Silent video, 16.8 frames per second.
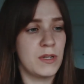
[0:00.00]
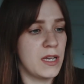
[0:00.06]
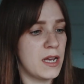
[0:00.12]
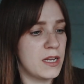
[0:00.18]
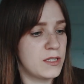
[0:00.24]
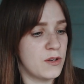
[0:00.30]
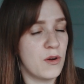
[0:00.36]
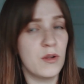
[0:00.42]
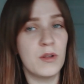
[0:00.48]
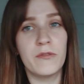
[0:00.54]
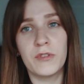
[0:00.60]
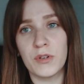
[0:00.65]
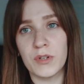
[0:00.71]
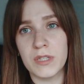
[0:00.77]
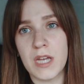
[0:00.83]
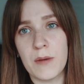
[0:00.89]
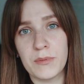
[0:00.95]
get all of
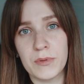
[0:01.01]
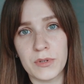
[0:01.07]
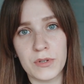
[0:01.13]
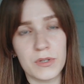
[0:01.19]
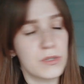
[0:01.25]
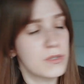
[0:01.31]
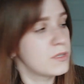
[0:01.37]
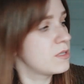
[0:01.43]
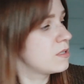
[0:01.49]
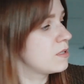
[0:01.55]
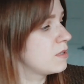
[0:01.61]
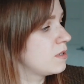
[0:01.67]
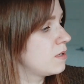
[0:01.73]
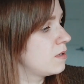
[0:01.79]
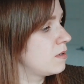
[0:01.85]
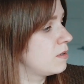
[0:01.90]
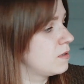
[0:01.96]
your adapters
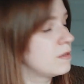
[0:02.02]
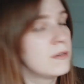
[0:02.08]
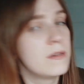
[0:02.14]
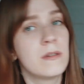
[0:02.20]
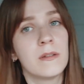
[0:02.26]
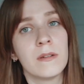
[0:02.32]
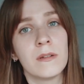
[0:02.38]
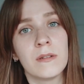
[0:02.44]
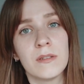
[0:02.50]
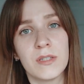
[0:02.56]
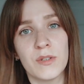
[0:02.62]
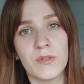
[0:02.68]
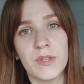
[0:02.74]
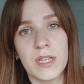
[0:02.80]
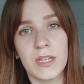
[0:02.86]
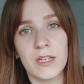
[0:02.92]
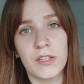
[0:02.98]
so
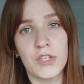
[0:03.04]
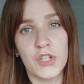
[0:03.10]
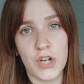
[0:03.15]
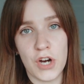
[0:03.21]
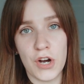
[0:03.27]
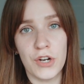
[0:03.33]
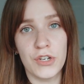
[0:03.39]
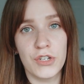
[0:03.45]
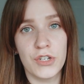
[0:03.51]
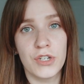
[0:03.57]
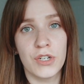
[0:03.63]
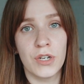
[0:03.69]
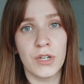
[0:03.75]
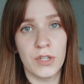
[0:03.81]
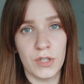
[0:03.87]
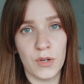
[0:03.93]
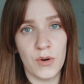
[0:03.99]
they can charge
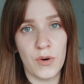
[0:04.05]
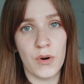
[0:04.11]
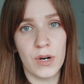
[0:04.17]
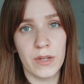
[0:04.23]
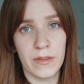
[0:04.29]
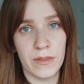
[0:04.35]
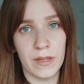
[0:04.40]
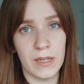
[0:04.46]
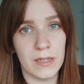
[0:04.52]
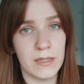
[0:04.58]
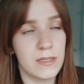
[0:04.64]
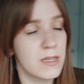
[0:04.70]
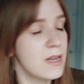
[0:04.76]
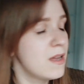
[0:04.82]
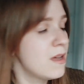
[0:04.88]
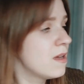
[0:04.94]
your things.